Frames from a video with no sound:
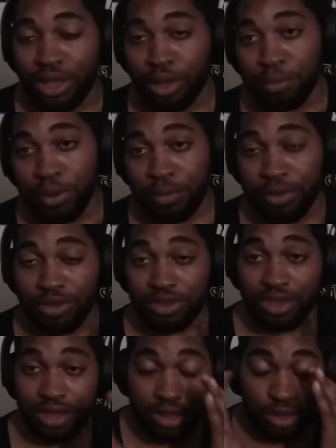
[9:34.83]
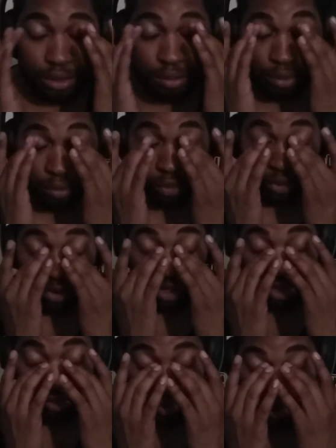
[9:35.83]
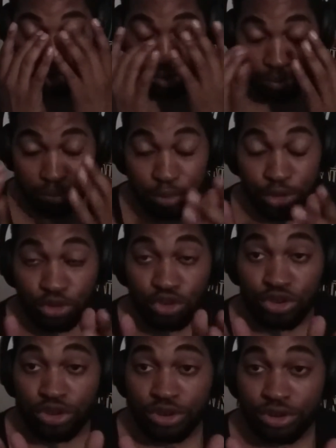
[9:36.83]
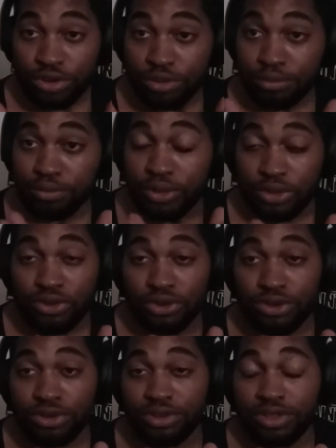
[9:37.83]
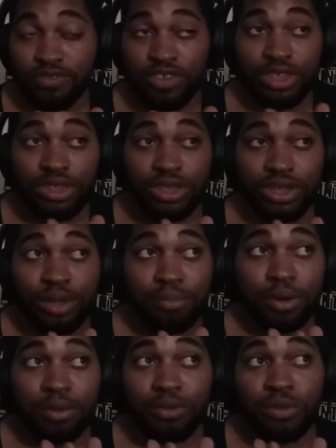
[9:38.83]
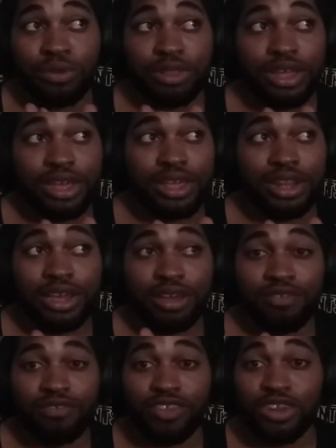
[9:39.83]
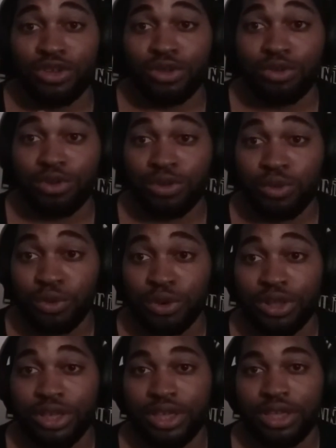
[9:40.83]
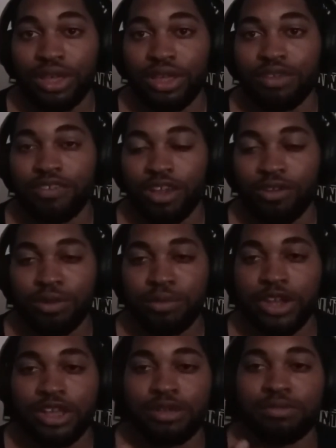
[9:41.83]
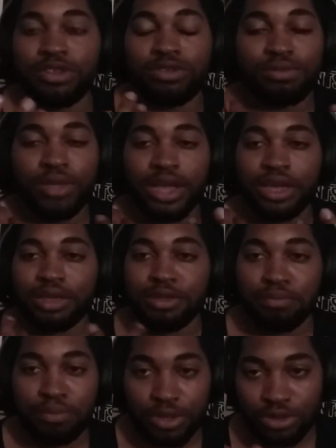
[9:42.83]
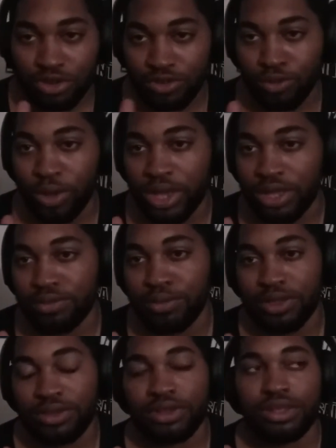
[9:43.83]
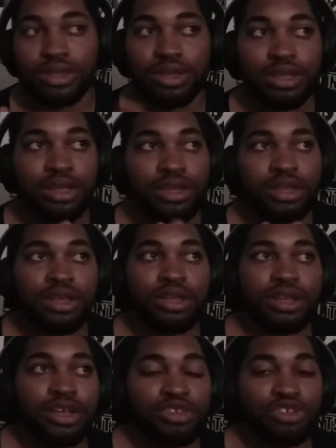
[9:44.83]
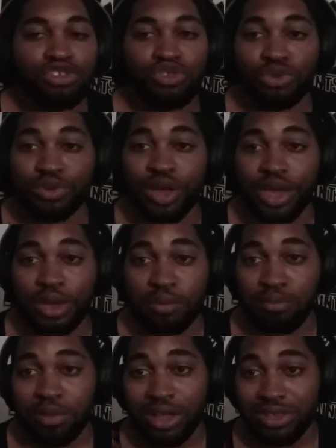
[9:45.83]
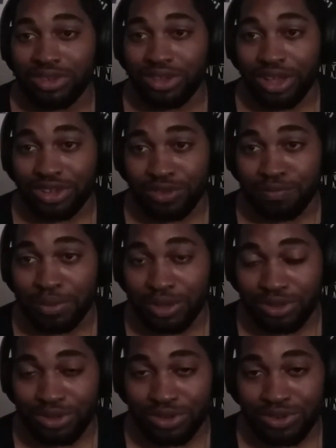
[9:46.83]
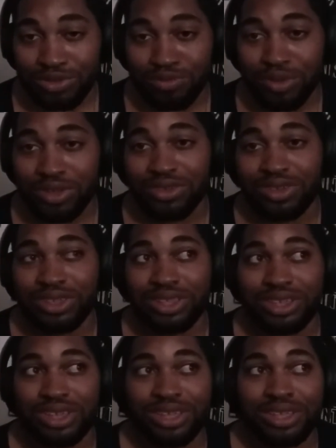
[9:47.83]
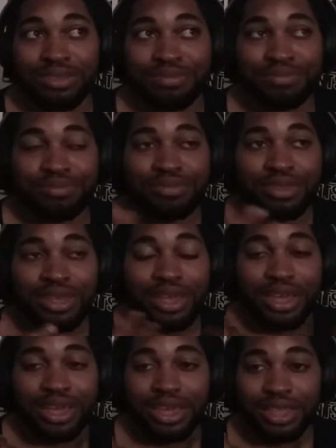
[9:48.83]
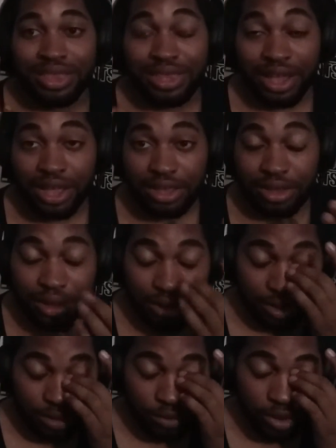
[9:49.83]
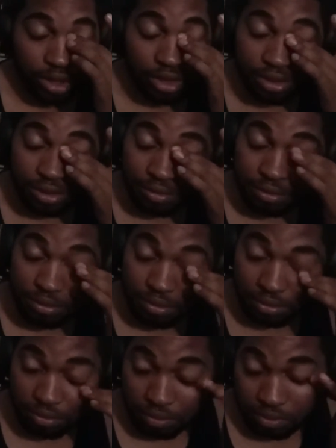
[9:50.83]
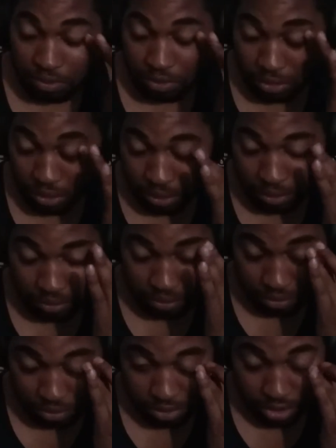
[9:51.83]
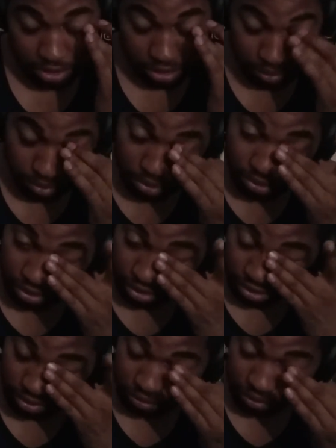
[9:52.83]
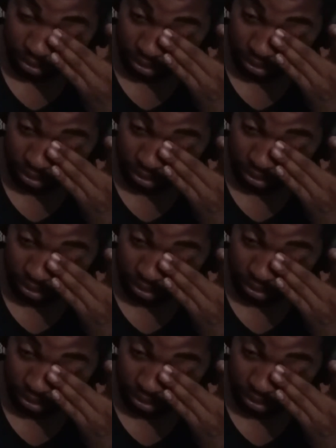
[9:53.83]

I'll probably just get a little bit more of a picture picture if anything. I probably won't like get like a video recording of everybody, just like pictures wise basically. I'll just do a montage of pictures basically and get that done anyway. So that's gonna be good.